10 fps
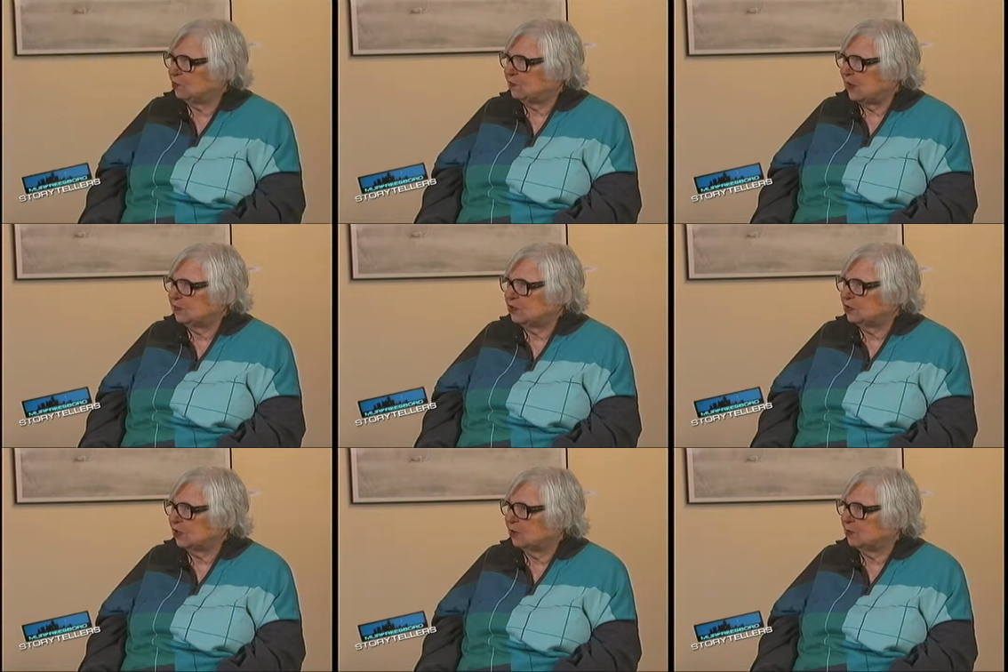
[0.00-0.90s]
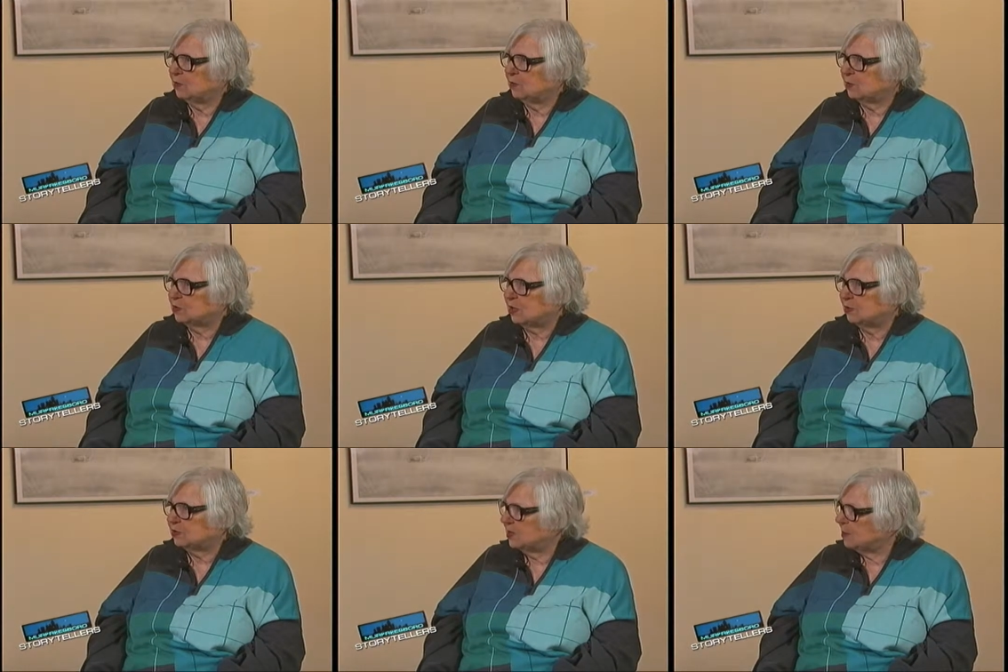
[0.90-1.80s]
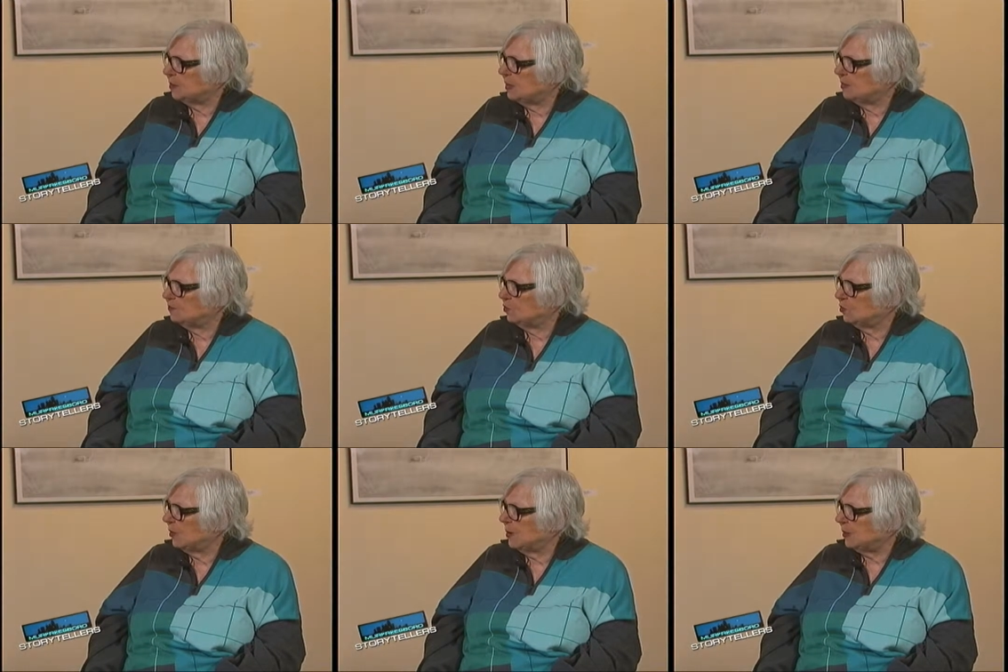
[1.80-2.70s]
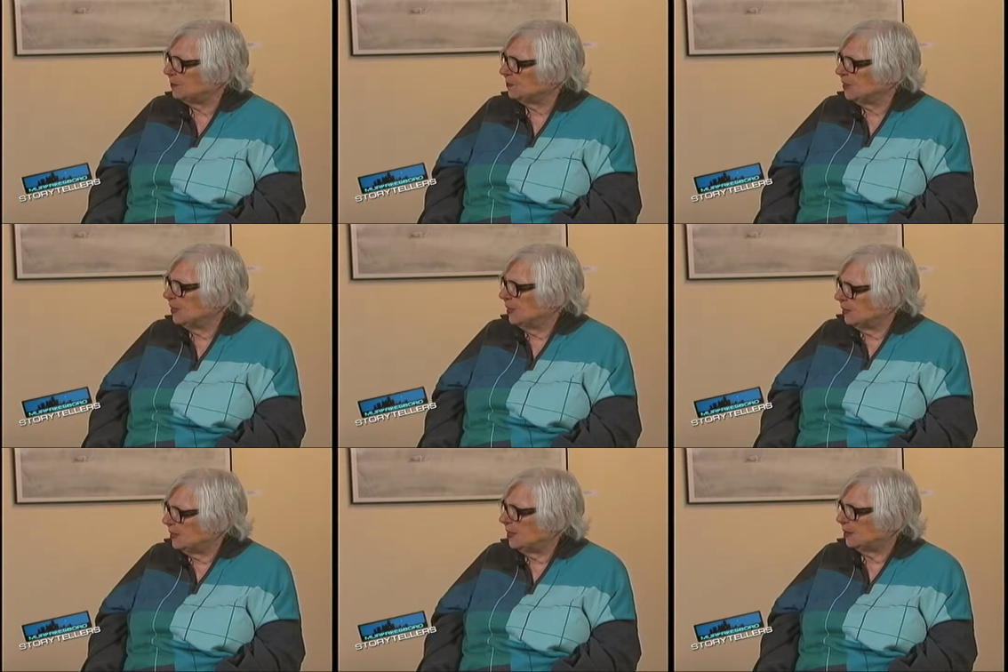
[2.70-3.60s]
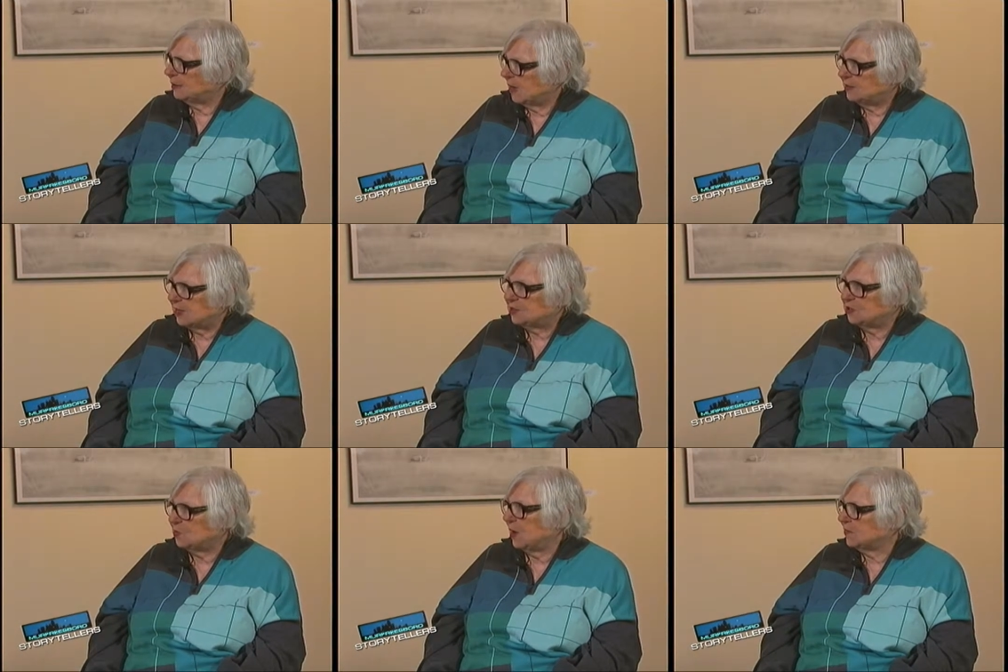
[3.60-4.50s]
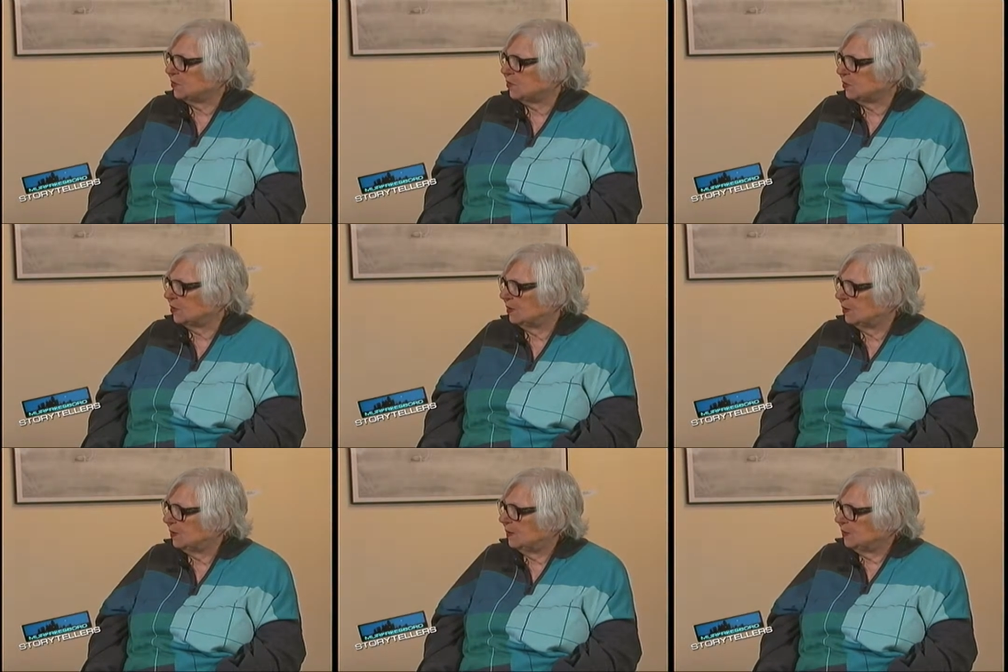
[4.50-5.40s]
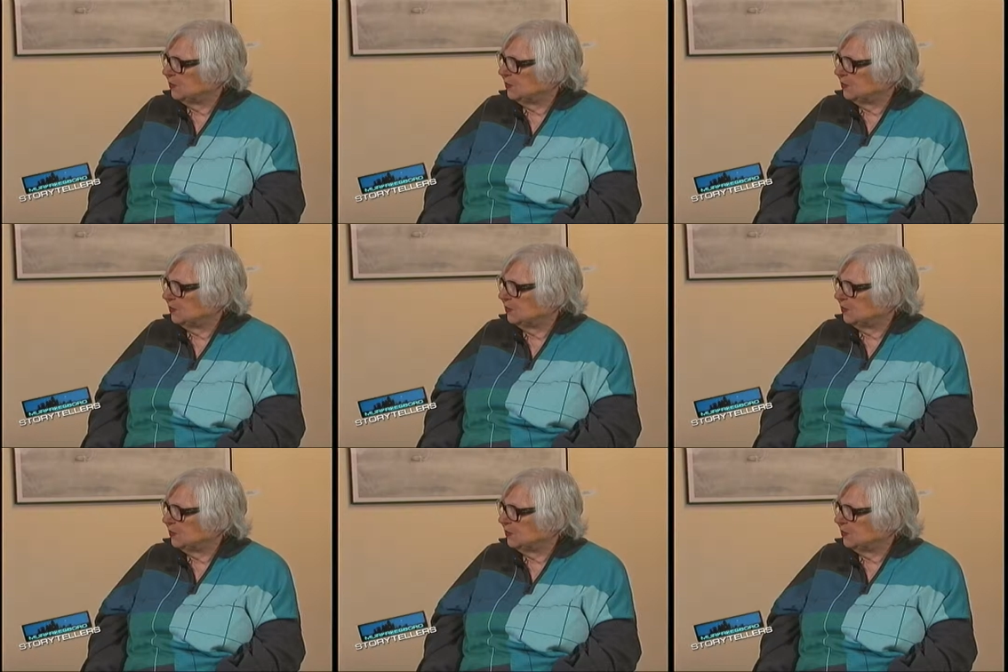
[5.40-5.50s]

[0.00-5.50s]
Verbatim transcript: or five years ago, we wrote a song was nominated for a Grammy. Wonderful. Yeah, I, I still write for her. Okay.